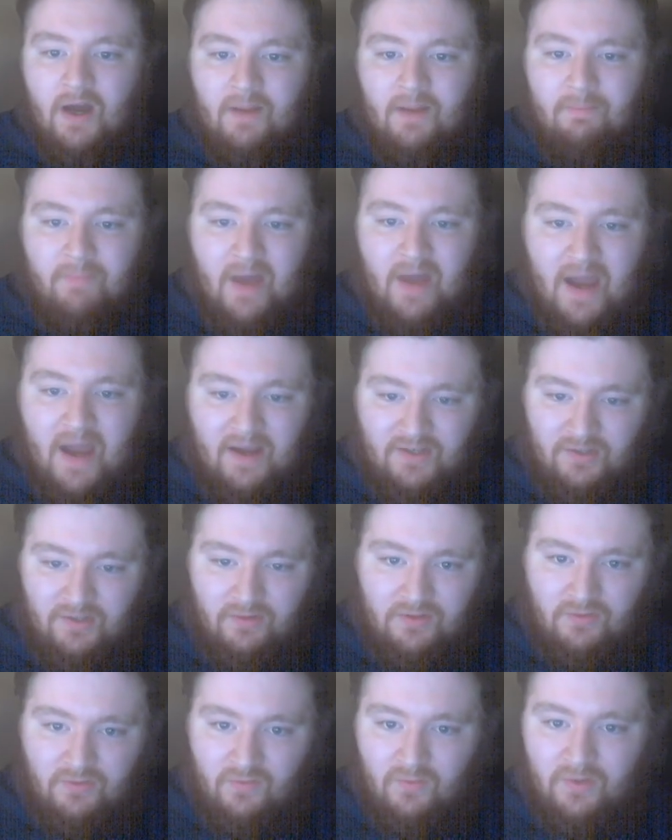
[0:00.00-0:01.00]
.max on it.
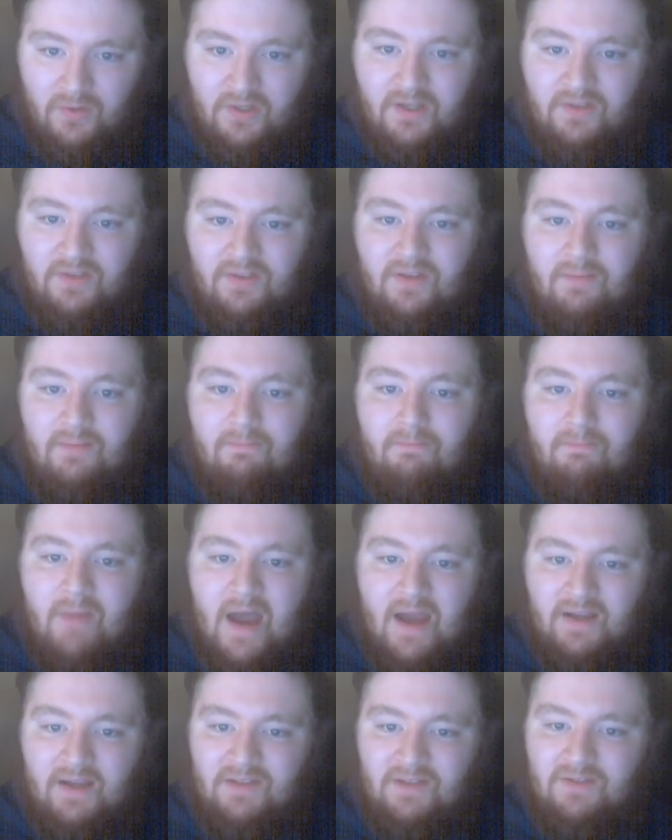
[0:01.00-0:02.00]
So we want to get the
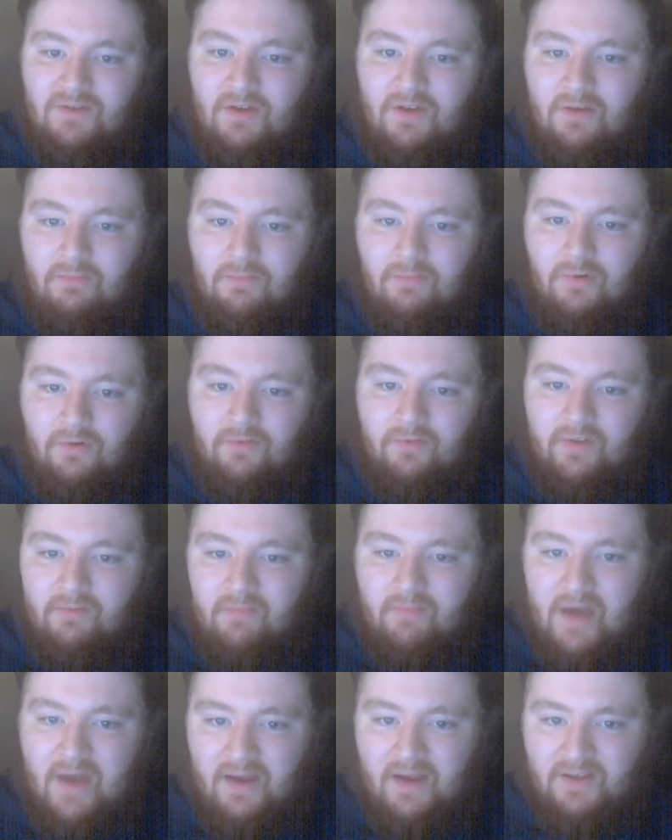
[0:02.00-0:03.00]
max number, the
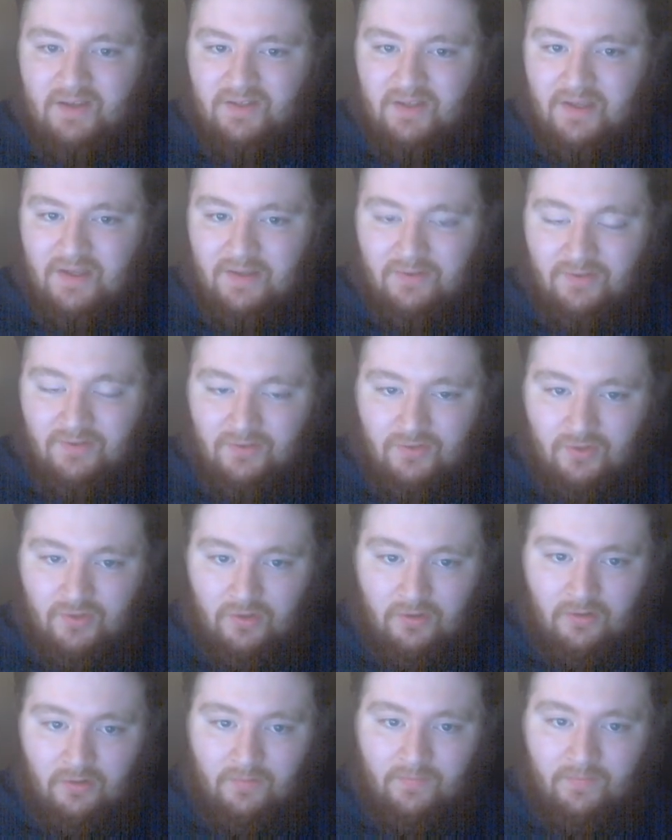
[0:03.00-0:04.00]
max
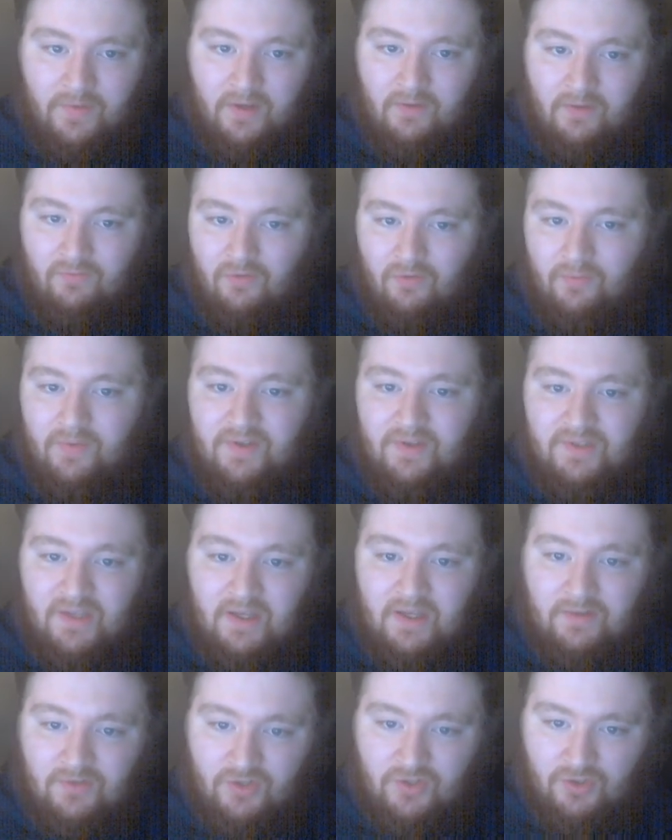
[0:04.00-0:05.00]
integer from this
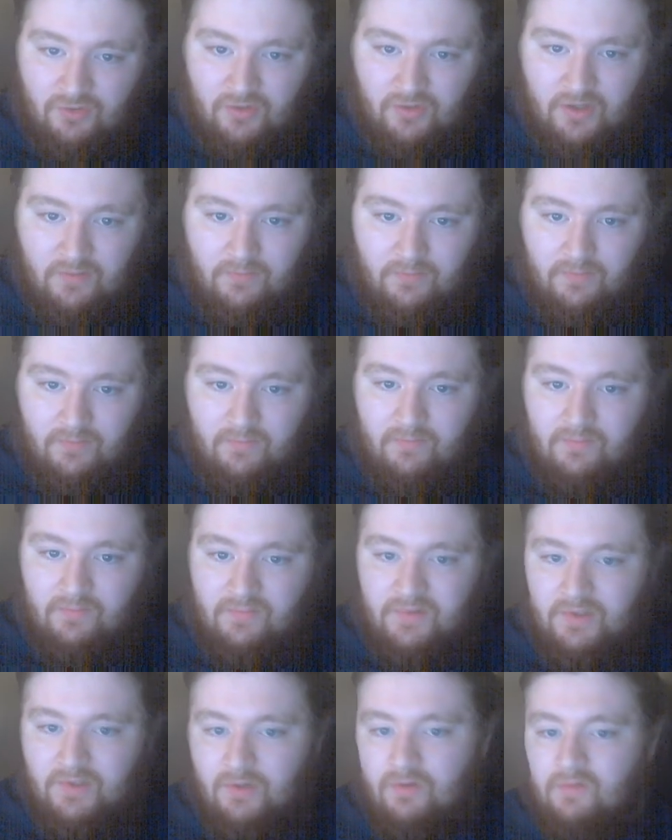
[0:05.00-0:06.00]
int stream.
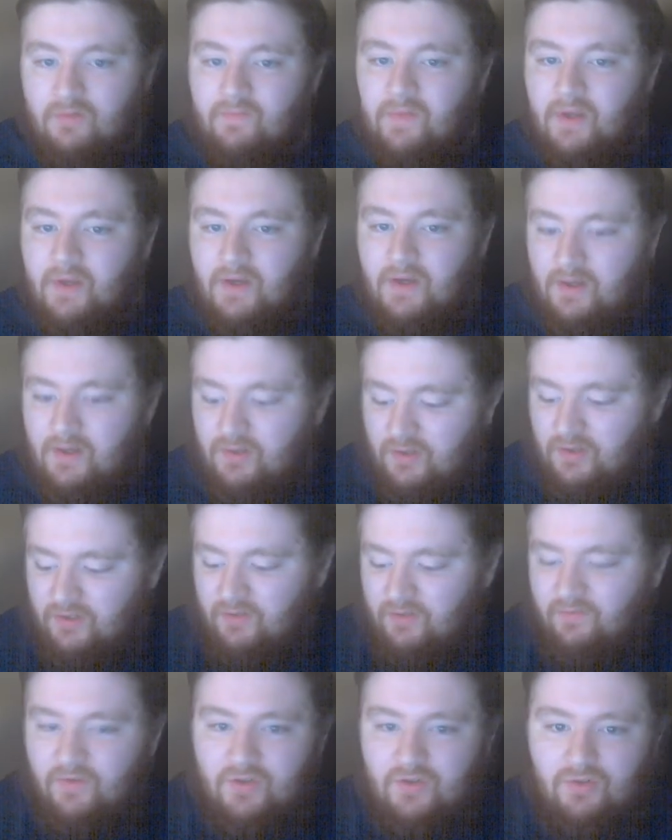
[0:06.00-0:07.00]
So just to
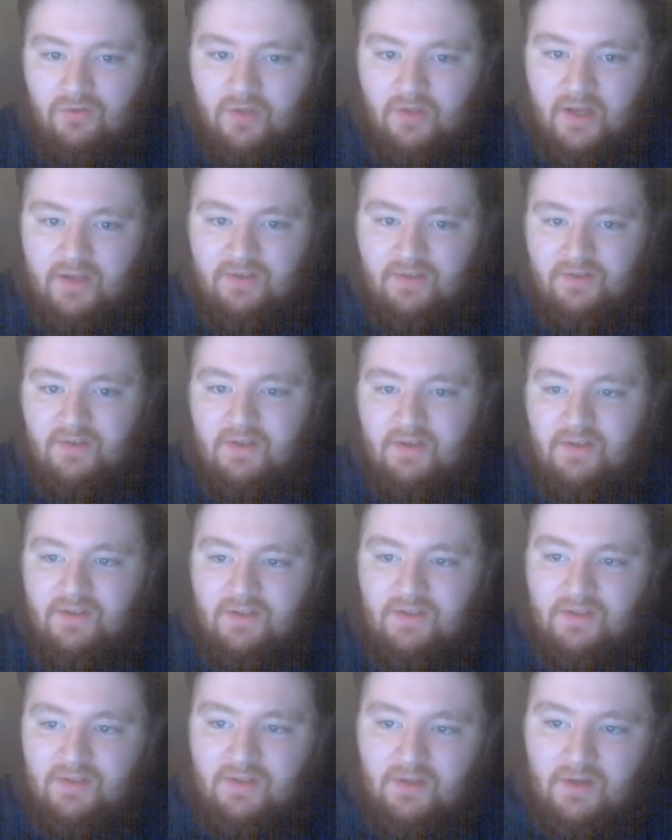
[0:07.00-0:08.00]
visualize
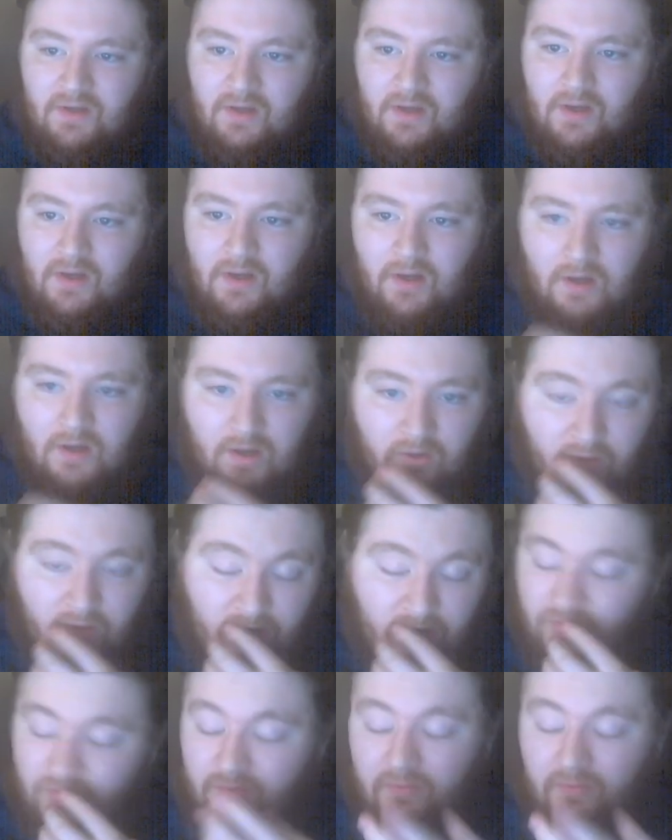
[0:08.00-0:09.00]
this, well
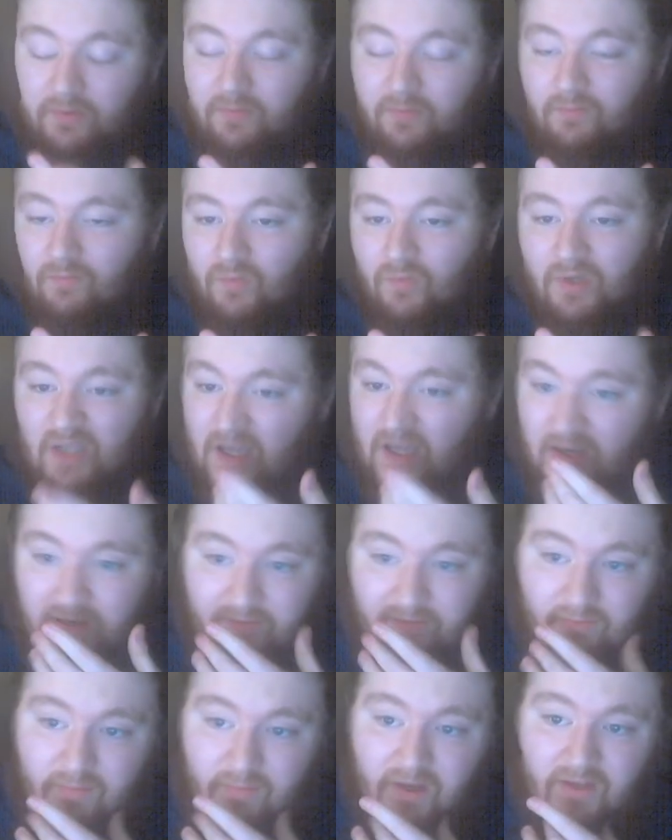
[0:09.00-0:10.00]
actually we can't,
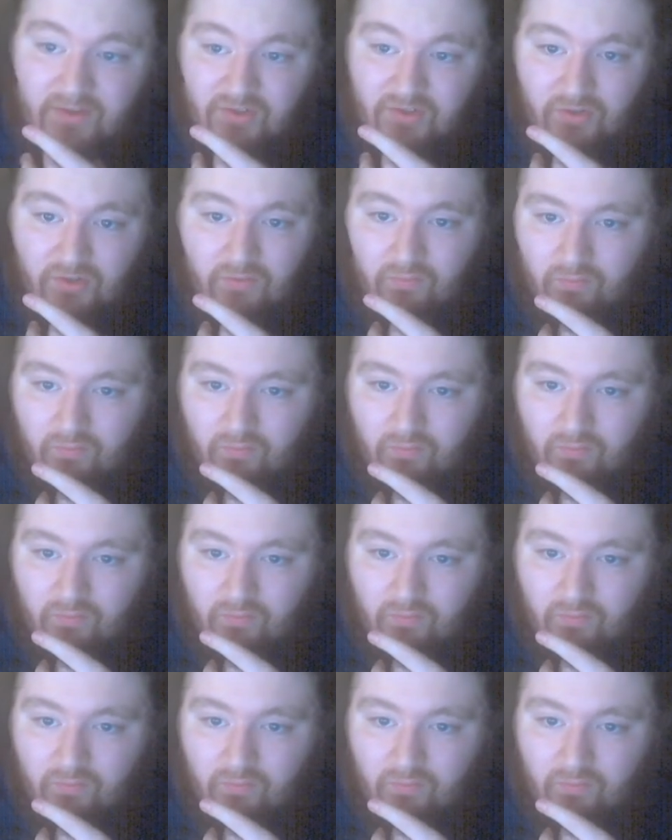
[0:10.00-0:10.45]
never mind, so